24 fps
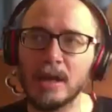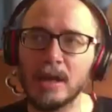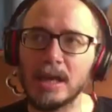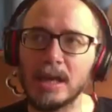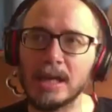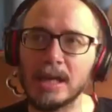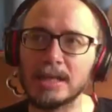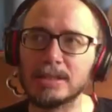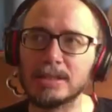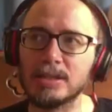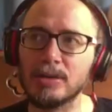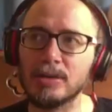
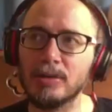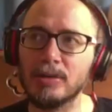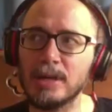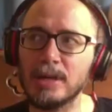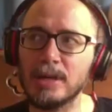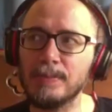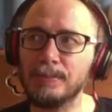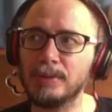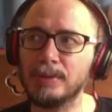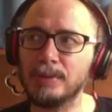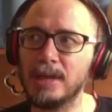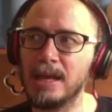Is there
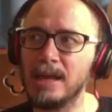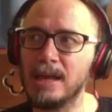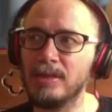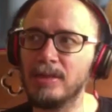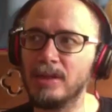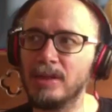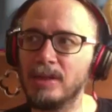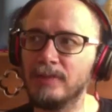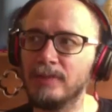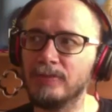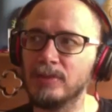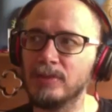any
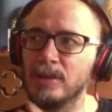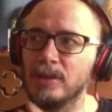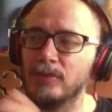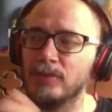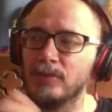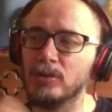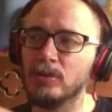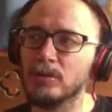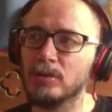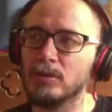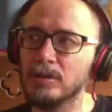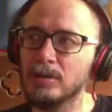plan that
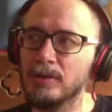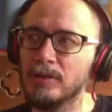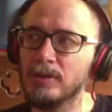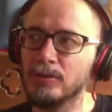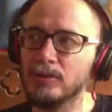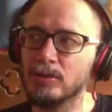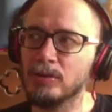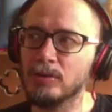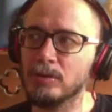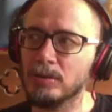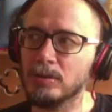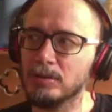if
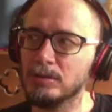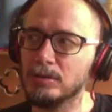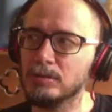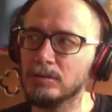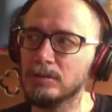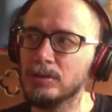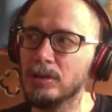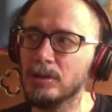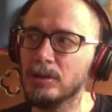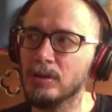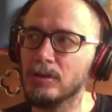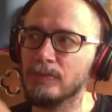you're
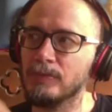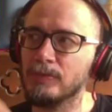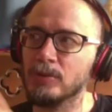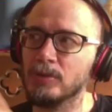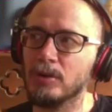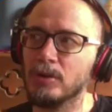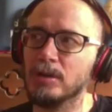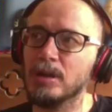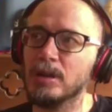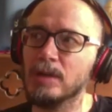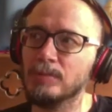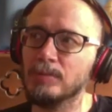
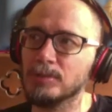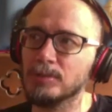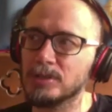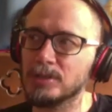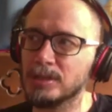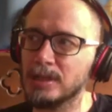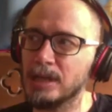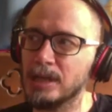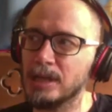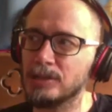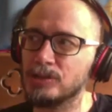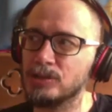unable
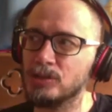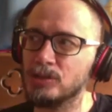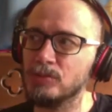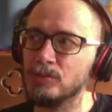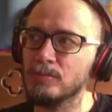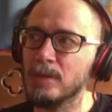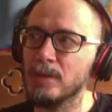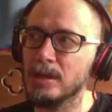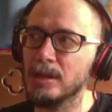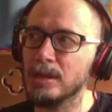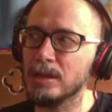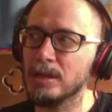to catch
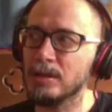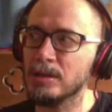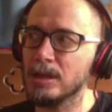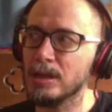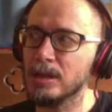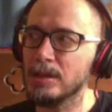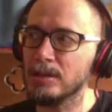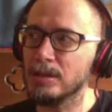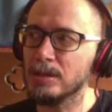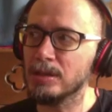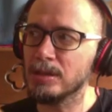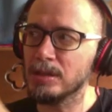too
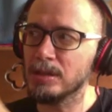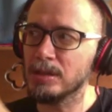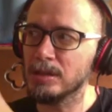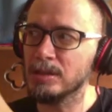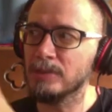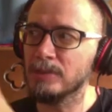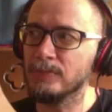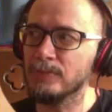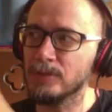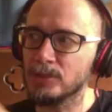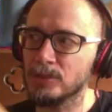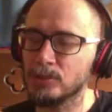many in the
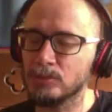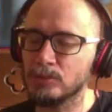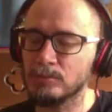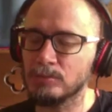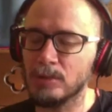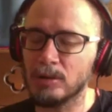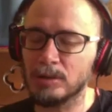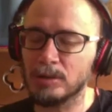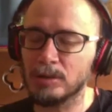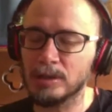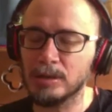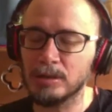individual
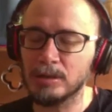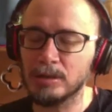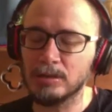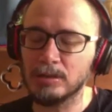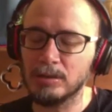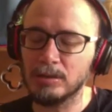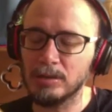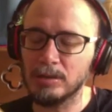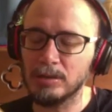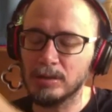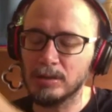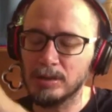market,
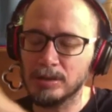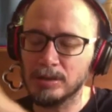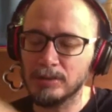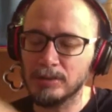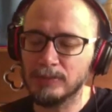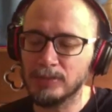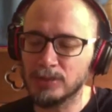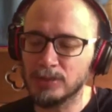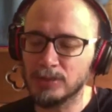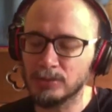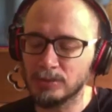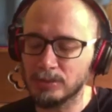in the
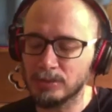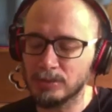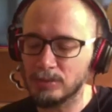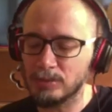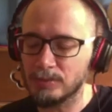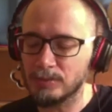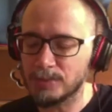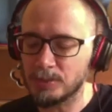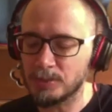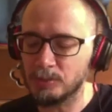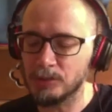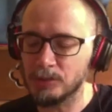individual
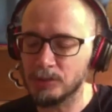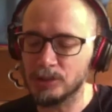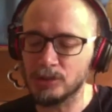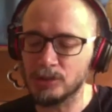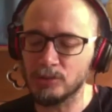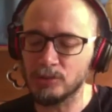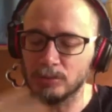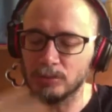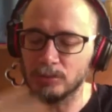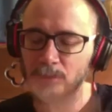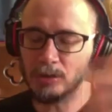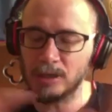groups, would
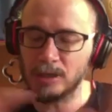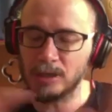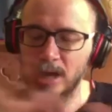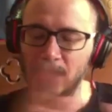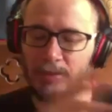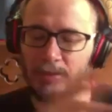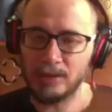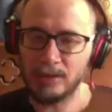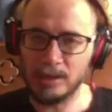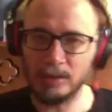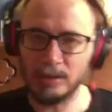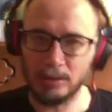you look
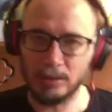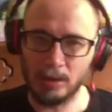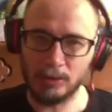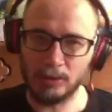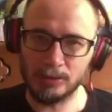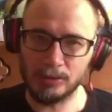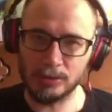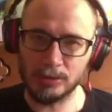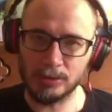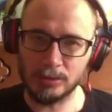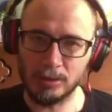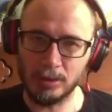at the
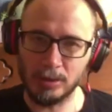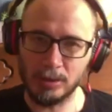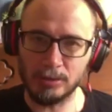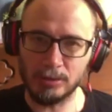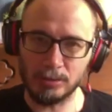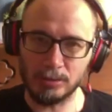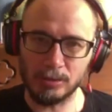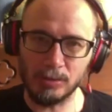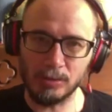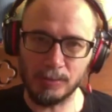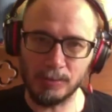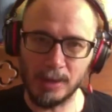larger
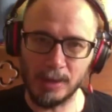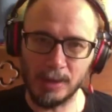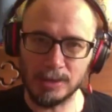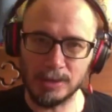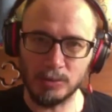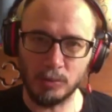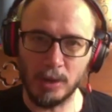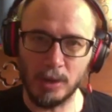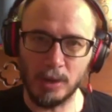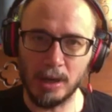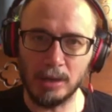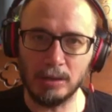other group
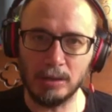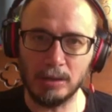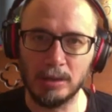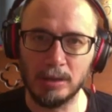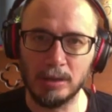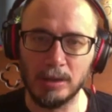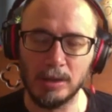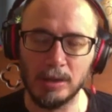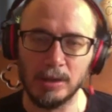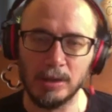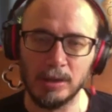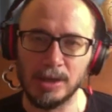as
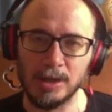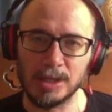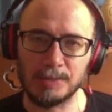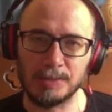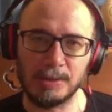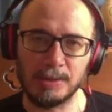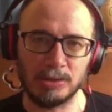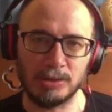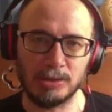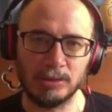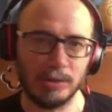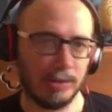well,
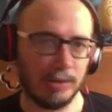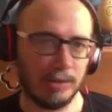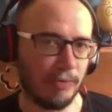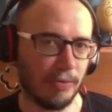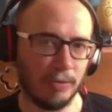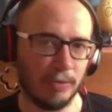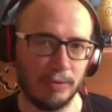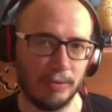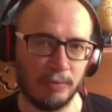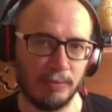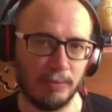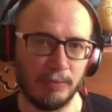especially looking
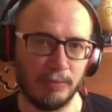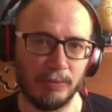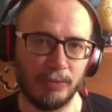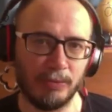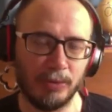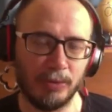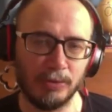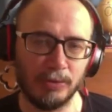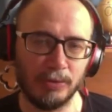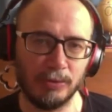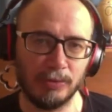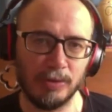for
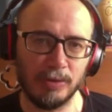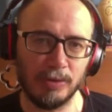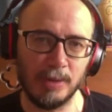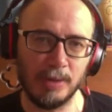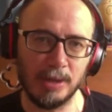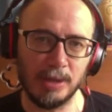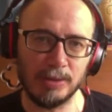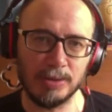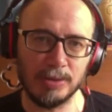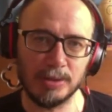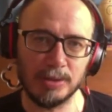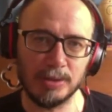fertile
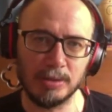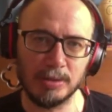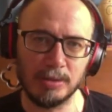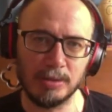females?